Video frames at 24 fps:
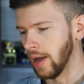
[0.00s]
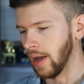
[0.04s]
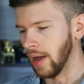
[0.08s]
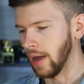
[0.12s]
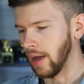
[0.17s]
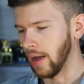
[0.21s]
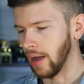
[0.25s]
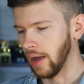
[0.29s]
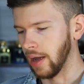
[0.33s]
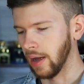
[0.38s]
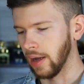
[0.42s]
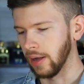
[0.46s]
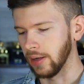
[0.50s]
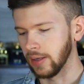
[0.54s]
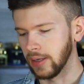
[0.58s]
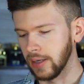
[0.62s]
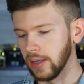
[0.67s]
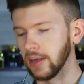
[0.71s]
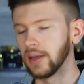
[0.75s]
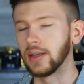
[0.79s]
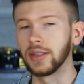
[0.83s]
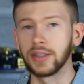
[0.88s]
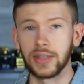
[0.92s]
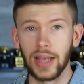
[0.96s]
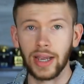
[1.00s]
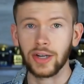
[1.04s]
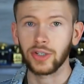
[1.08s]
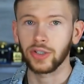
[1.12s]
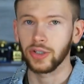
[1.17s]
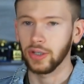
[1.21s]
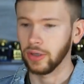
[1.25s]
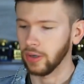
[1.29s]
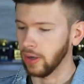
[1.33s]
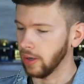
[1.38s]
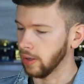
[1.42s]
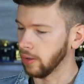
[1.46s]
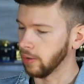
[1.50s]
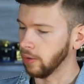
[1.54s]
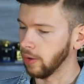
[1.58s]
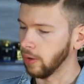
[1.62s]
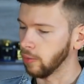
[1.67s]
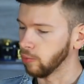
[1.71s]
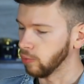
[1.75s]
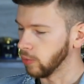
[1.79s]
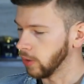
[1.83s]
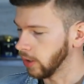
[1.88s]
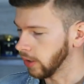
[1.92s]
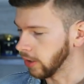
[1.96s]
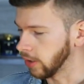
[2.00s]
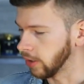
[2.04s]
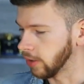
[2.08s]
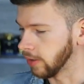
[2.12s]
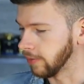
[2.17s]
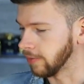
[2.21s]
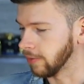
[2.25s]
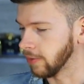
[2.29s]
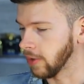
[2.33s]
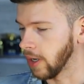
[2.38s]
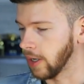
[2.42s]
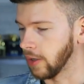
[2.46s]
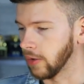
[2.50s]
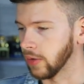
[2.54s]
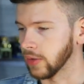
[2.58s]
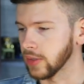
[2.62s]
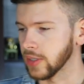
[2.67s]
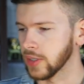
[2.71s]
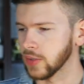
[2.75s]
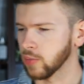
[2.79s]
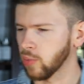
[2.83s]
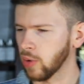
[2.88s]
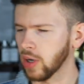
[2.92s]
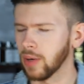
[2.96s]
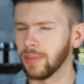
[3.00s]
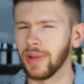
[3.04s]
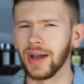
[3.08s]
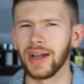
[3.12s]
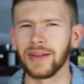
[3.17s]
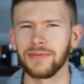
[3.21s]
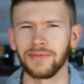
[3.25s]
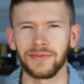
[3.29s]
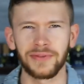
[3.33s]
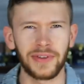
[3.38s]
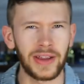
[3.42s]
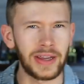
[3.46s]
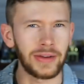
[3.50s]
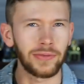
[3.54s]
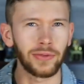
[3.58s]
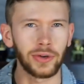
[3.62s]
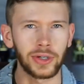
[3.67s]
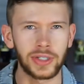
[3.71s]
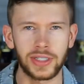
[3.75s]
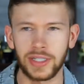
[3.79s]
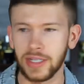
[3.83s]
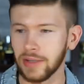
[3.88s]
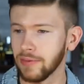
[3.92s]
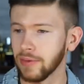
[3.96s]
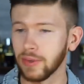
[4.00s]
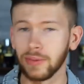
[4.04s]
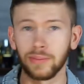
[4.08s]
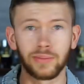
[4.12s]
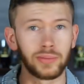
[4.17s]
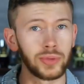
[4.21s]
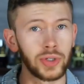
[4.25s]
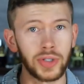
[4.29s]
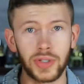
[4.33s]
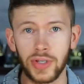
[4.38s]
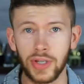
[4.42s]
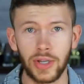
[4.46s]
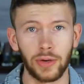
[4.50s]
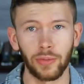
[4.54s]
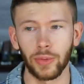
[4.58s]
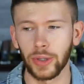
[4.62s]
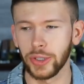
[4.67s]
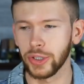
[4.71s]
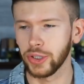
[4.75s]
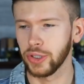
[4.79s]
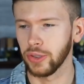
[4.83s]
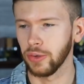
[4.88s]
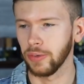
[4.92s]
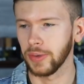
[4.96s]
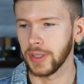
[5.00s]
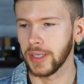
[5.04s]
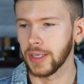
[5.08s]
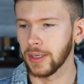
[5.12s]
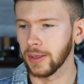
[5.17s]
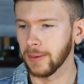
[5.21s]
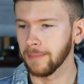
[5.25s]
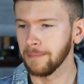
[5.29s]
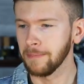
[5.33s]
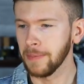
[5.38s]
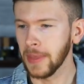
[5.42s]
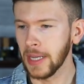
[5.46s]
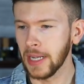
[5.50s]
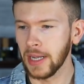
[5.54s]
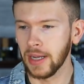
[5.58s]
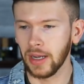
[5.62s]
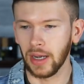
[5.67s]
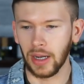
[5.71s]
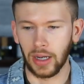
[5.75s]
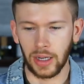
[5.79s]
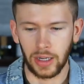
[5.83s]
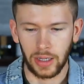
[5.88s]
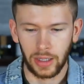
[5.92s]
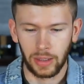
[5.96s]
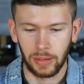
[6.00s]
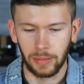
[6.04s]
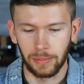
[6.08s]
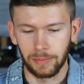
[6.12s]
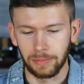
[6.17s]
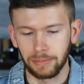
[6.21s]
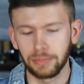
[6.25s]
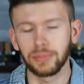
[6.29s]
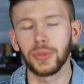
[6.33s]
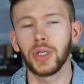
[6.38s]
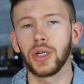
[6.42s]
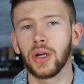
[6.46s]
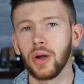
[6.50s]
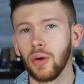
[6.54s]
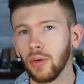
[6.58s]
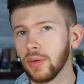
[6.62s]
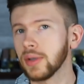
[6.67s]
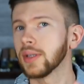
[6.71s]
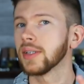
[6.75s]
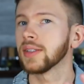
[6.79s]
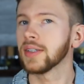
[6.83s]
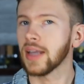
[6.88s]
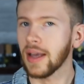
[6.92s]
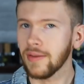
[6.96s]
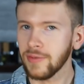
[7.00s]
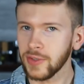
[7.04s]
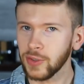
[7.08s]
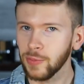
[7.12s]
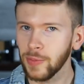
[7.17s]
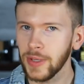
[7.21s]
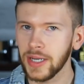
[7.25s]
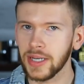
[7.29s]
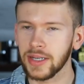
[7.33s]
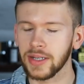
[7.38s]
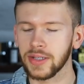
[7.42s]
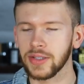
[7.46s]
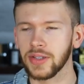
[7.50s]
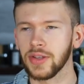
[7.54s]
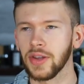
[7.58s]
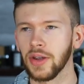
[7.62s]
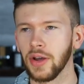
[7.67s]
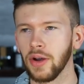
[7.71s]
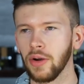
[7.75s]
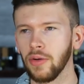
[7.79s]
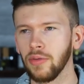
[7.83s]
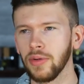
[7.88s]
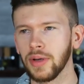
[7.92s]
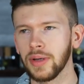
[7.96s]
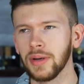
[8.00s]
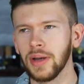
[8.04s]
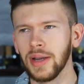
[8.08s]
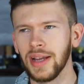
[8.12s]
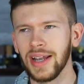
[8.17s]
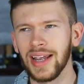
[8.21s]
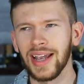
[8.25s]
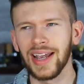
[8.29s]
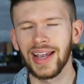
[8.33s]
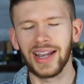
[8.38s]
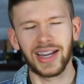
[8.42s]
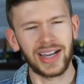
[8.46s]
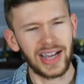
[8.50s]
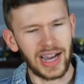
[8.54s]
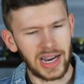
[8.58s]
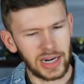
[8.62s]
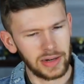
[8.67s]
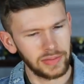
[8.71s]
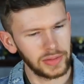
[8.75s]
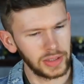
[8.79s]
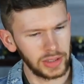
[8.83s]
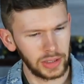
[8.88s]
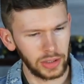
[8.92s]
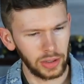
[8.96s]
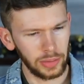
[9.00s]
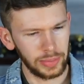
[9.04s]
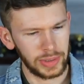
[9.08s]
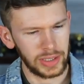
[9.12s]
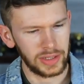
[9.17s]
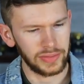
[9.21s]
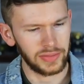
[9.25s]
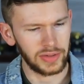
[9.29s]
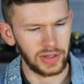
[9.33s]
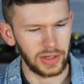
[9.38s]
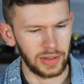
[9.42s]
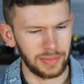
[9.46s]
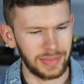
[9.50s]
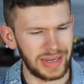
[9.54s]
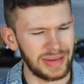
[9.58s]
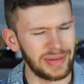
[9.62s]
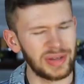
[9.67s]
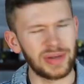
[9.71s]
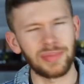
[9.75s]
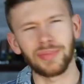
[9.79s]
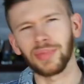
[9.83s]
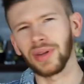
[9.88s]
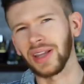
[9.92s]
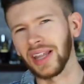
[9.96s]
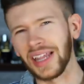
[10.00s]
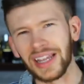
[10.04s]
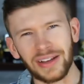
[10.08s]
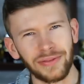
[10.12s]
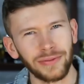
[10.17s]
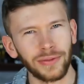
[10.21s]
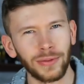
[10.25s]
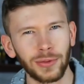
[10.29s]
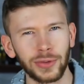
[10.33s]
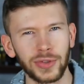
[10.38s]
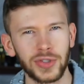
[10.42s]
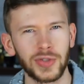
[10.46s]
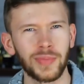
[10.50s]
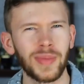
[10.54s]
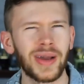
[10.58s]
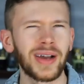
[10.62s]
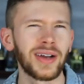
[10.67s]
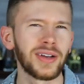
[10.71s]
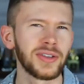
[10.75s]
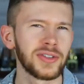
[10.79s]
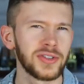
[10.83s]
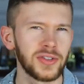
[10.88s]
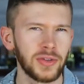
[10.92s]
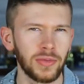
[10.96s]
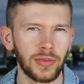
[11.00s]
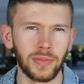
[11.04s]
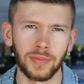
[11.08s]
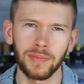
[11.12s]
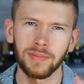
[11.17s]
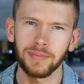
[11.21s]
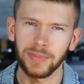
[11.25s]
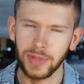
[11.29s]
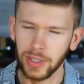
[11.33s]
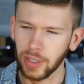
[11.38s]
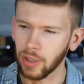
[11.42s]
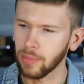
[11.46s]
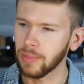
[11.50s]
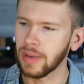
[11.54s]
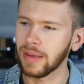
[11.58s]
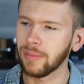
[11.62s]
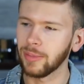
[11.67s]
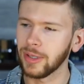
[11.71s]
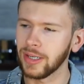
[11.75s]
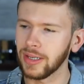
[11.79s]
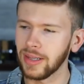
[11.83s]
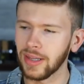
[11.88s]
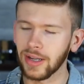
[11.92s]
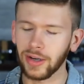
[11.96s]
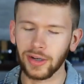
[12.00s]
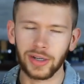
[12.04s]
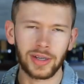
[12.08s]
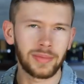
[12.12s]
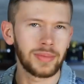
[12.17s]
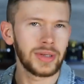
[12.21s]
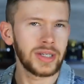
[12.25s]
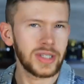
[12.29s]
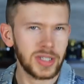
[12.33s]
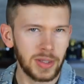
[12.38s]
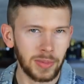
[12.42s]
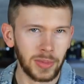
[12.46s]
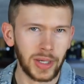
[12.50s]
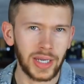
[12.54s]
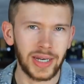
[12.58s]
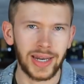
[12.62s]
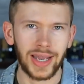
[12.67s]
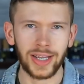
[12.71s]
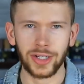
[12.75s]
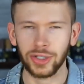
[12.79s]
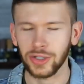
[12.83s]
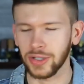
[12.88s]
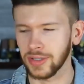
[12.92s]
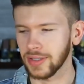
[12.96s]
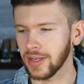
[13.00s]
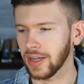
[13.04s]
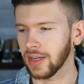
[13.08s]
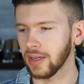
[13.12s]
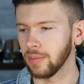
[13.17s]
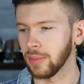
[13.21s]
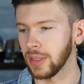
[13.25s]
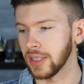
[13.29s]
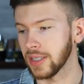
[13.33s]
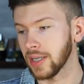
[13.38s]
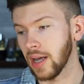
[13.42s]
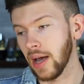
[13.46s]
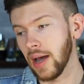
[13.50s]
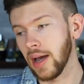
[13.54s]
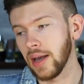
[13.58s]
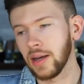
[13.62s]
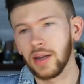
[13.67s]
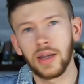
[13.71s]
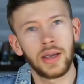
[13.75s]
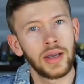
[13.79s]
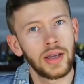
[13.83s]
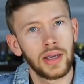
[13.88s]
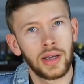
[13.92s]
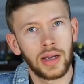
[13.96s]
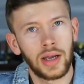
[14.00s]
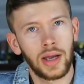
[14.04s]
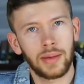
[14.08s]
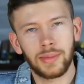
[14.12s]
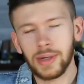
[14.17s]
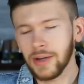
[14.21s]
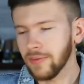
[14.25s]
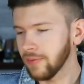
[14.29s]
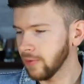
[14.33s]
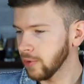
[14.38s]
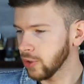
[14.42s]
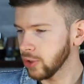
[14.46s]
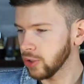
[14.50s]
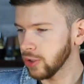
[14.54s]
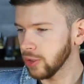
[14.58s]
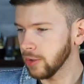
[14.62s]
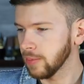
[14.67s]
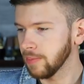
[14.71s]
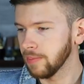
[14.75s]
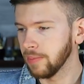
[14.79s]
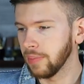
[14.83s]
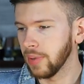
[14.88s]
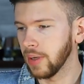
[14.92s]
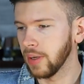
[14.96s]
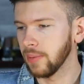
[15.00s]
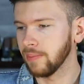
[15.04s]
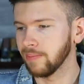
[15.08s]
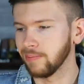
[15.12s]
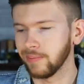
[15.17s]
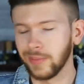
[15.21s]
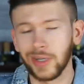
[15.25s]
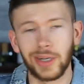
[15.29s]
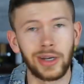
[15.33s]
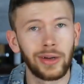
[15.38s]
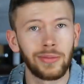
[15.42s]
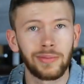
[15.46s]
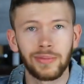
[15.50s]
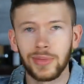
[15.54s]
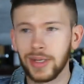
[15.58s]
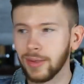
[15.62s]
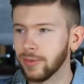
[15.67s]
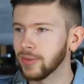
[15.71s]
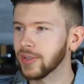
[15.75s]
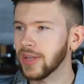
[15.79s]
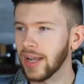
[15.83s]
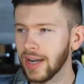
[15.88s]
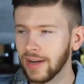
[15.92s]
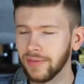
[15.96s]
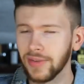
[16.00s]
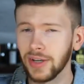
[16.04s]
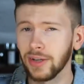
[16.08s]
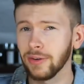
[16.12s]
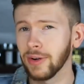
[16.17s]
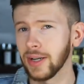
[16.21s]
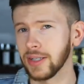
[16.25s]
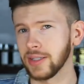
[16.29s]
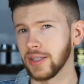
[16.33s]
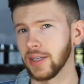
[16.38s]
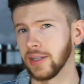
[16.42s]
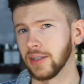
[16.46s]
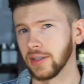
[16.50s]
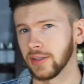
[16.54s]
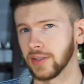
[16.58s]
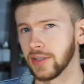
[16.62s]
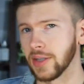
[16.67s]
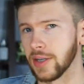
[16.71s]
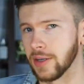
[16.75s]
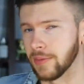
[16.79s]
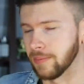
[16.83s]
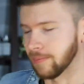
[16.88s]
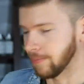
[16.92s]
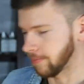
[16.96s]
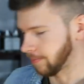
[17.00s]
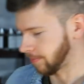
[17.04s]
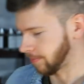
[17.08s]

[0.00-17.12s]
Uh, it's actually a, a, really good fragrance. It's one of my favorites, even just the original here. Um, you know, it does have sweetness though, and and kind of a little bit of a maybe playful smell. So you know, maybe there can be some connections that can be tied. I'm not for sure, but you know, it was kind of interesting to see.